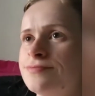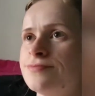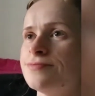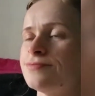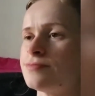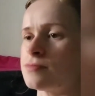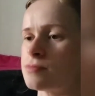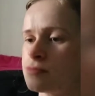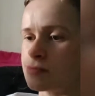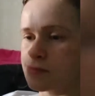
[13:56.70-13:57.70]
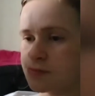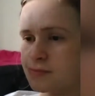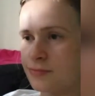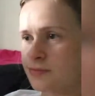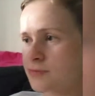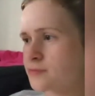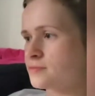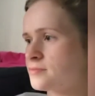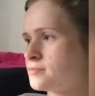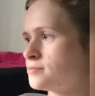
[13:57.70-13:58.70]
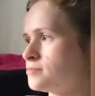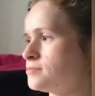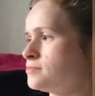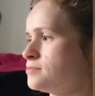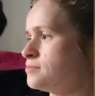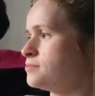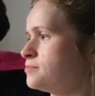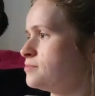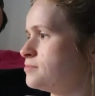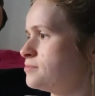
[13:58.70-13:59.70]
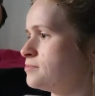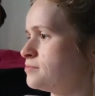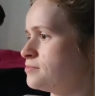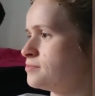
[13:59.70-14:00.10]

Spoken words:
It's actually called a satay Kiev.